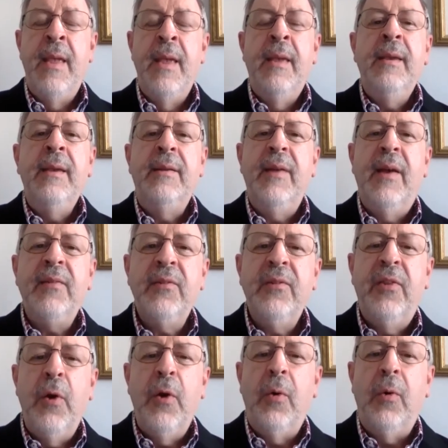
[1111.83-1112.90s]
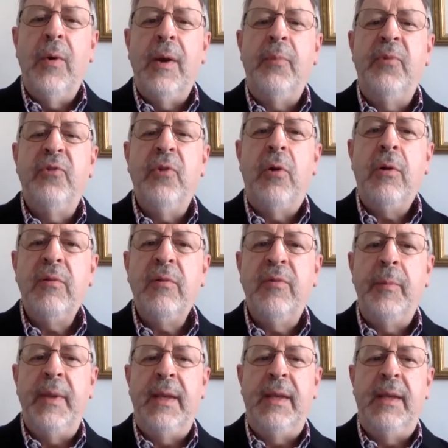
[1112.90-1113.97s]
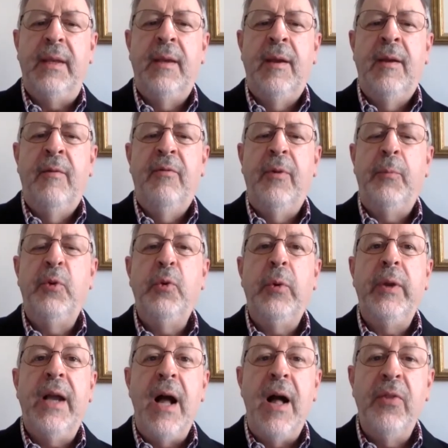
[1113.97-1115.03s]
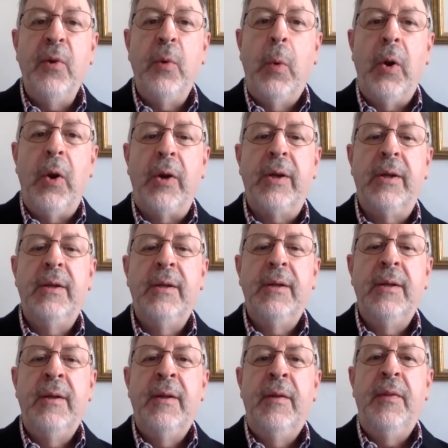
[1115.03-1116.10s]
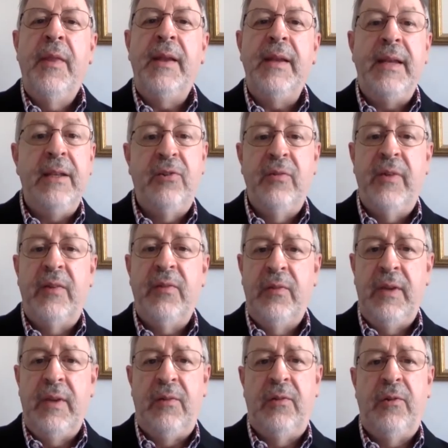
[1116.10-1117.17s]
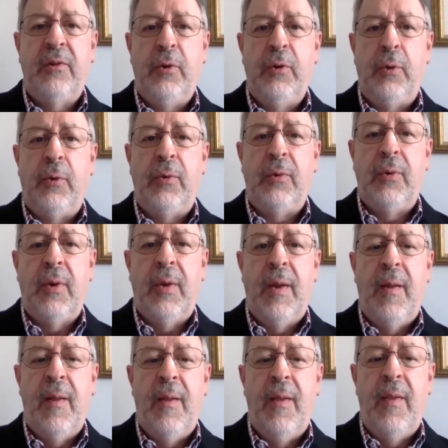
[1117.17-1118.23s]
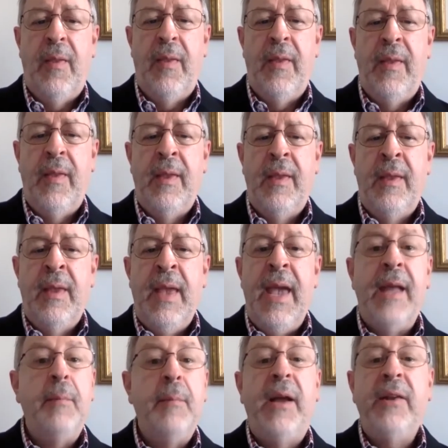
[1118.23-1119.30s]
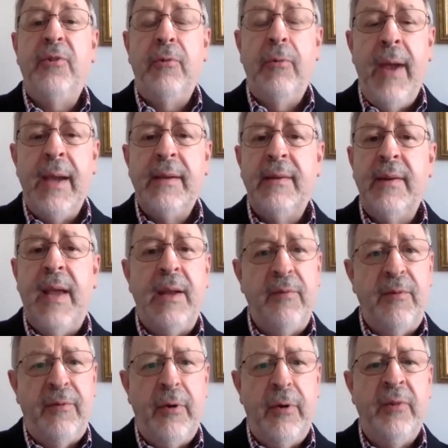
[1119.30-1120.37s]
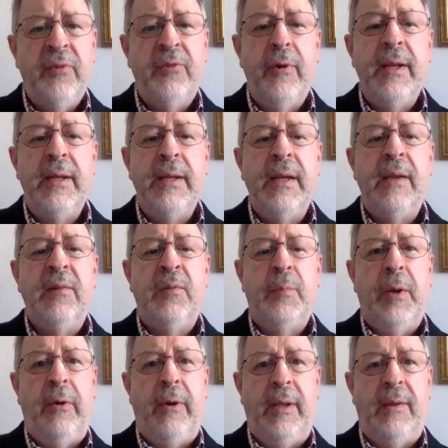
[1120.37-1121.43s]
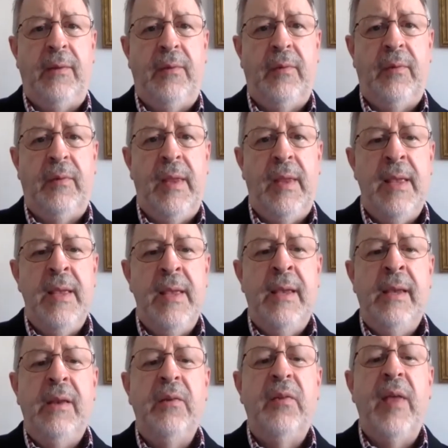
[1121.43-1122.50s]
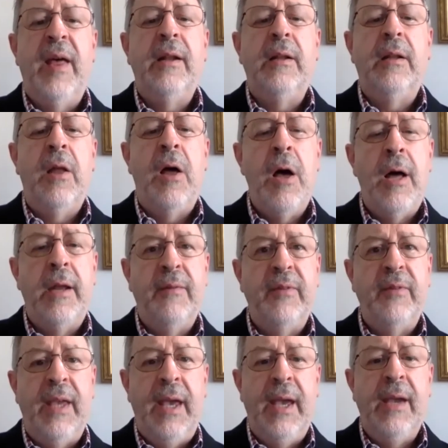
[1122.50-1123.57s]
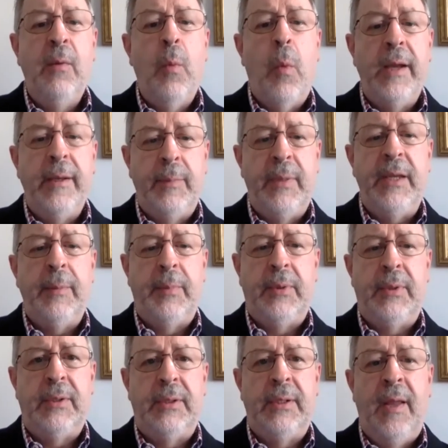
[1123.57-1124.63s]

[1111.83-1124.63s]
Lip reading: It doesn't, though, absolve me from doing other work that each of us needs to do. And my direct and frustrating experience is that a lot of gay white people